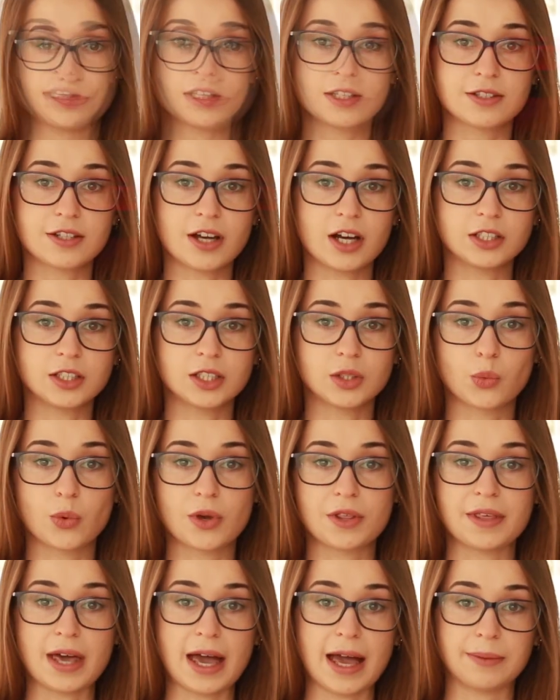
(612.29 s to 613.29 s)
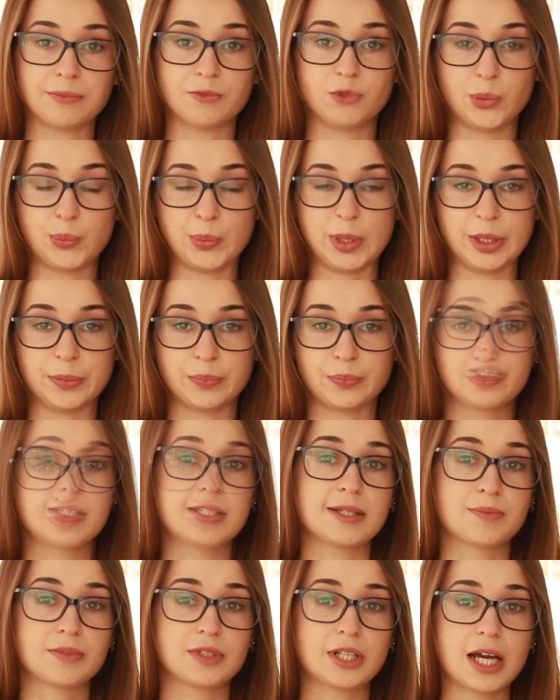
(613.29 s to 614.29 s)
Starting with MVP.
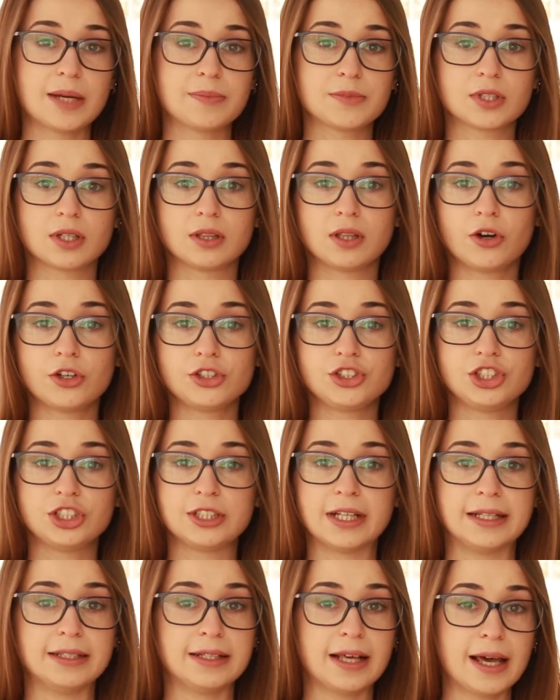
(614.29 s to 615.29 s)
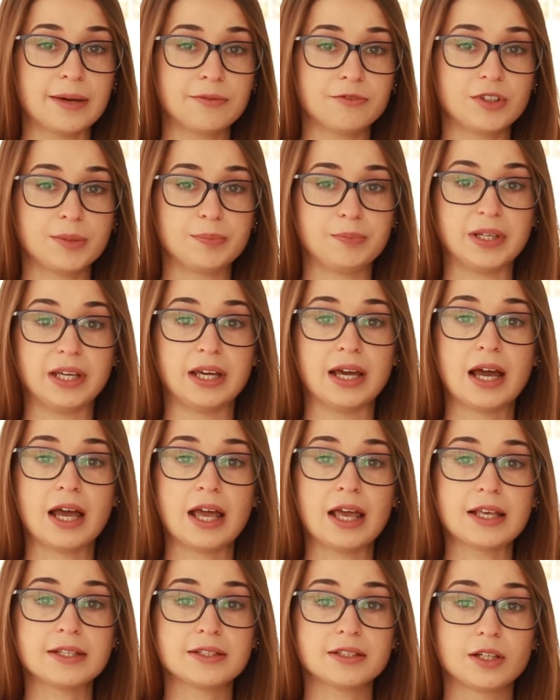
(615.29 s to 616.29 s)
Sometimes launching an MVP
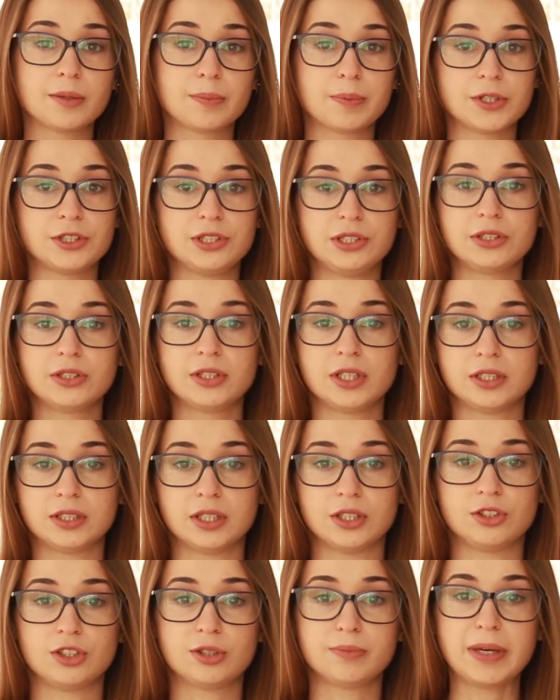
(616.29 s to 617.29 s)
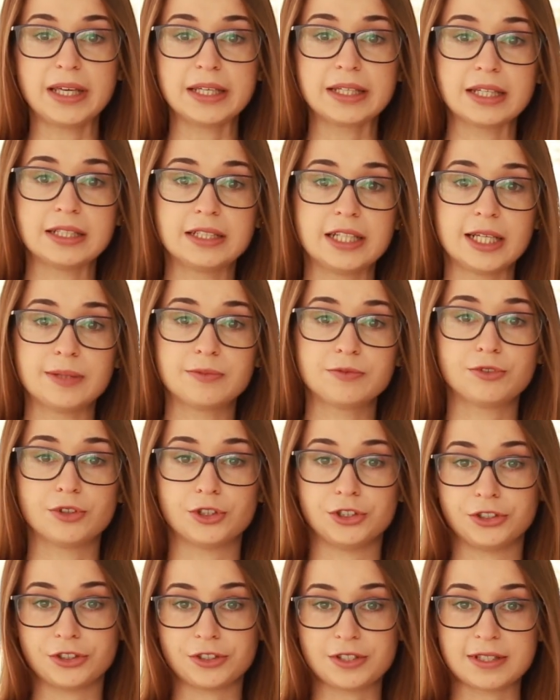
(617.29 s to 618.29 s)
is an opportunity to make a name
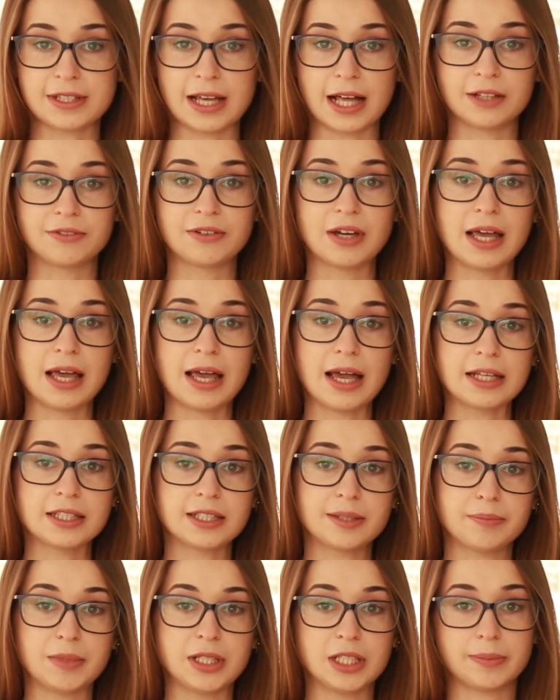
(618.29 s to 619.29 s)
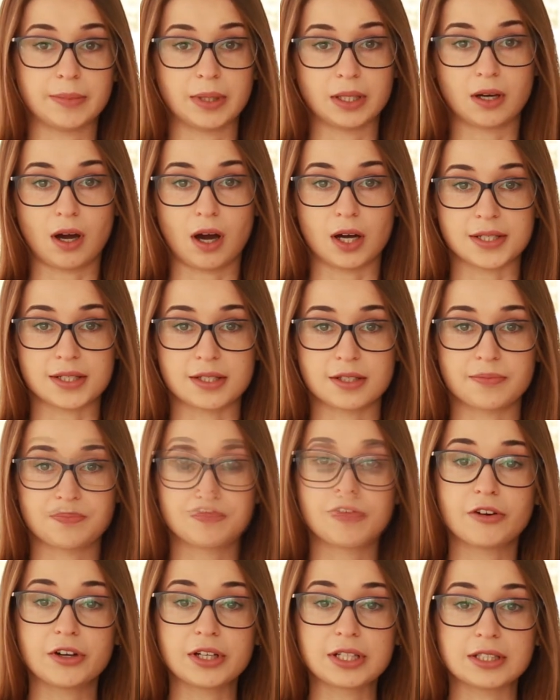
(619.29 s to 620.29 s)
for yourself at a minimal cost.
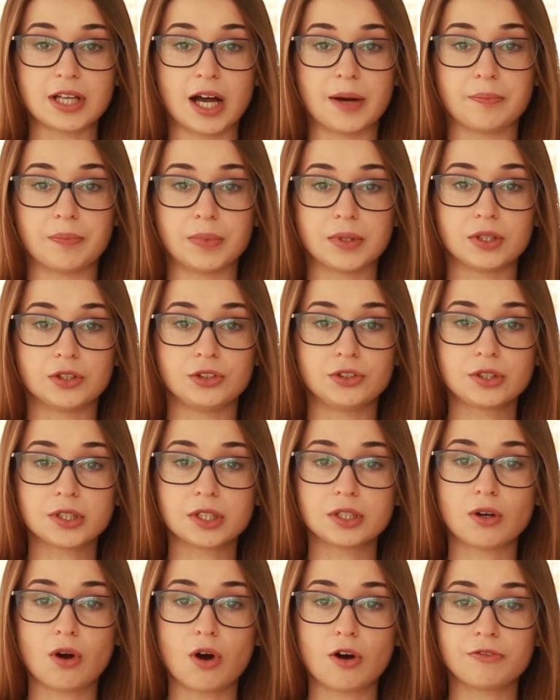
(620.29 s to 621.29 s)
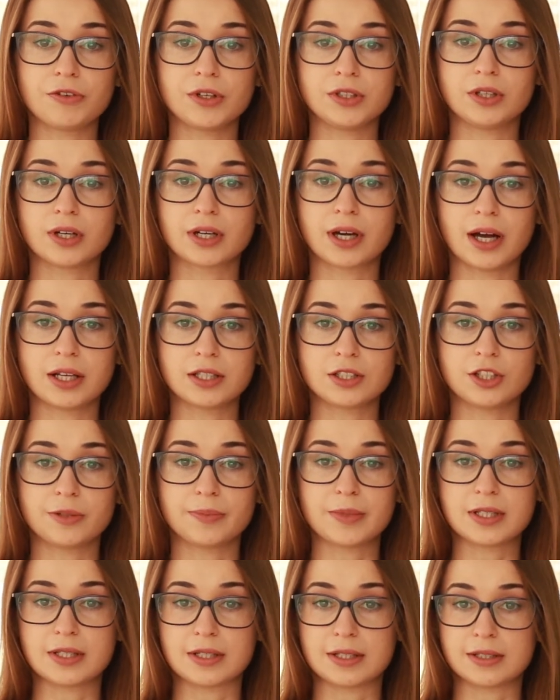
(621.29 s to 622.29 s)
For example, you can offer your
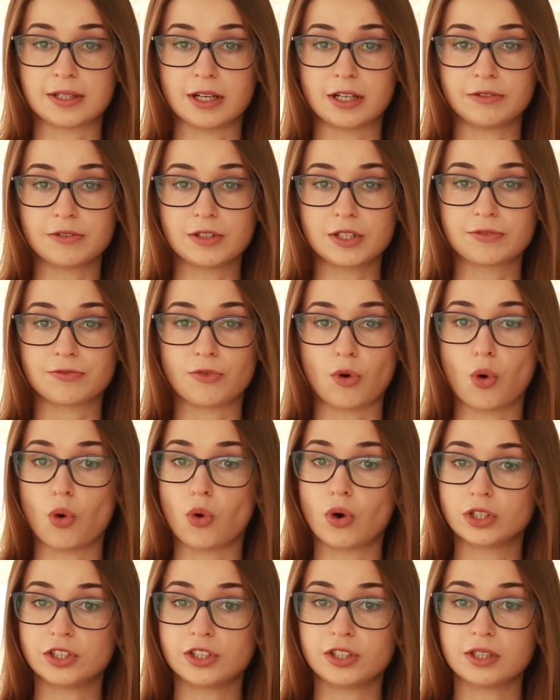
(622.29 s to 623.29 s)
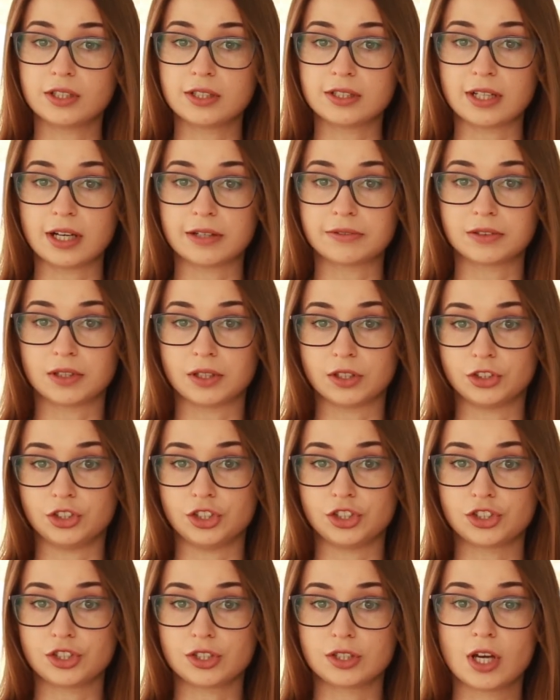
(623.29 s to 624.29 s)
customers a service for ordering several
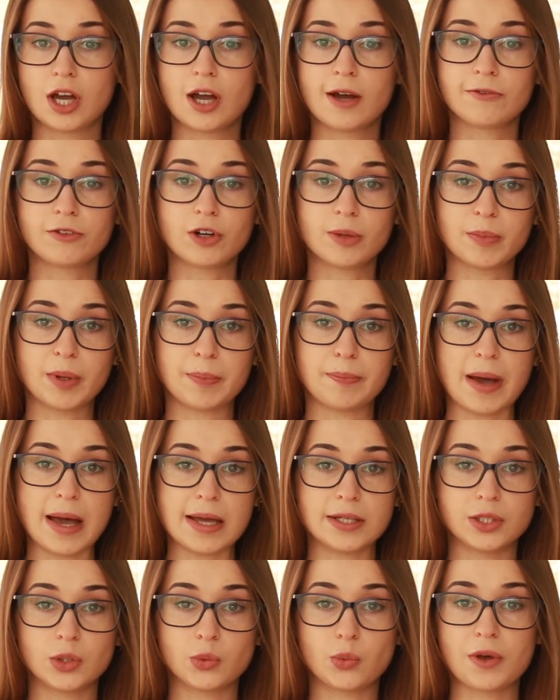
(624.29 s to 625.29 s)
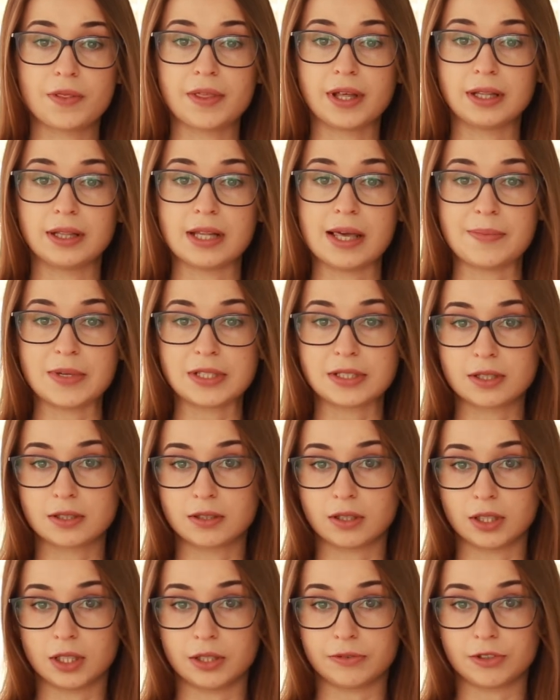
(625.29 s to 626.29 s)
dishes from a menu with a limited
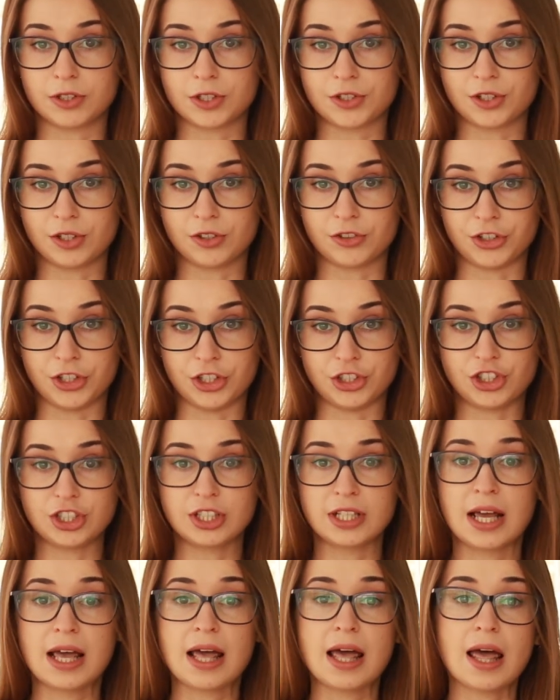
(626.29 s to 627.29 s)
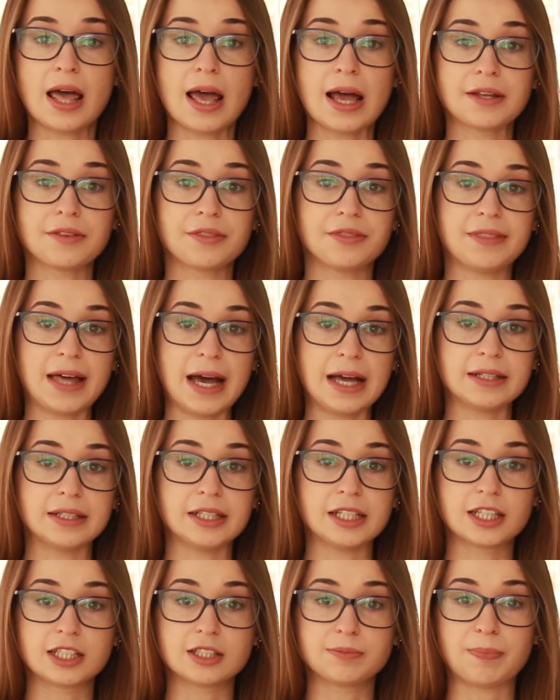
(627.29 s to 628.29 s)
delivery region and then
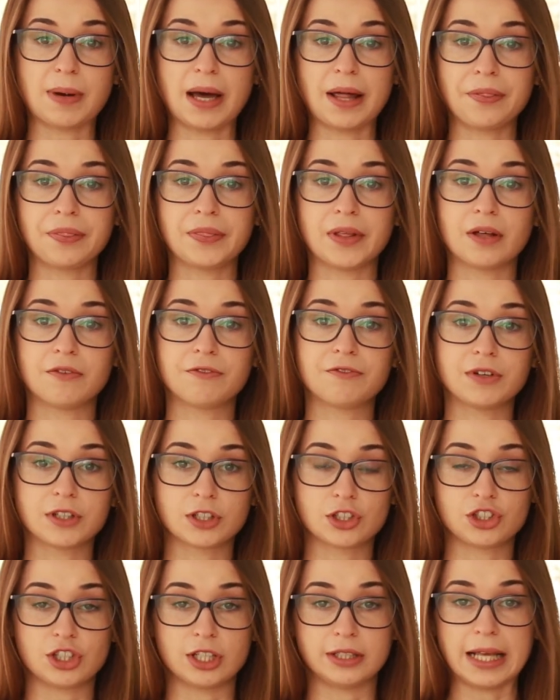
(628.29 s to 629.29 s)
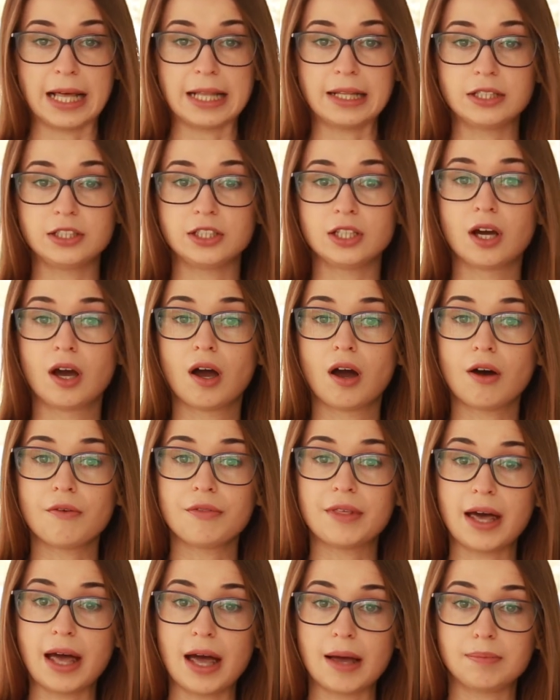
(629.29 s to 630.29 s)
expand the functionality
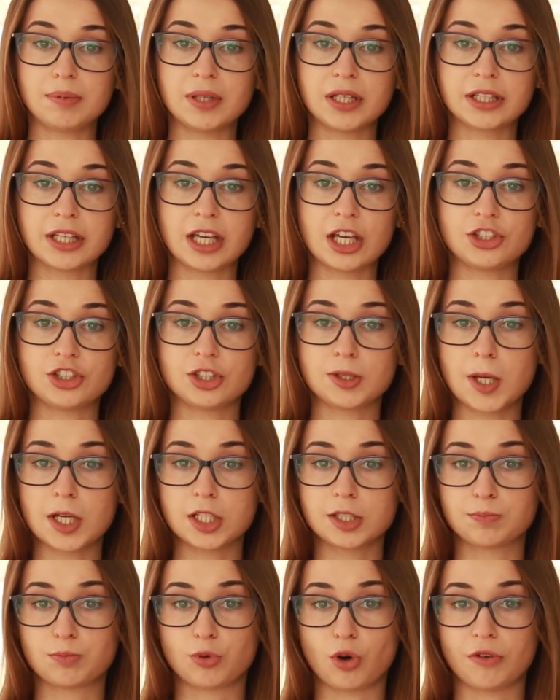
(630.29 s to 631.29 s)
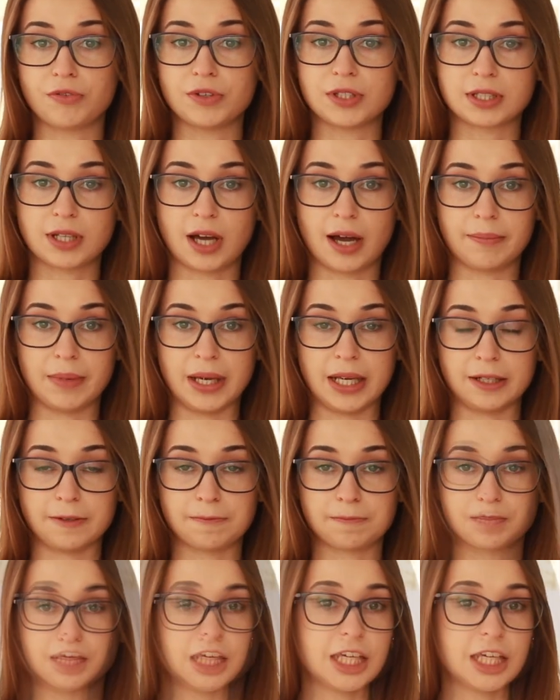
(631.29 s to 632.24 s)
of the application as profits come in.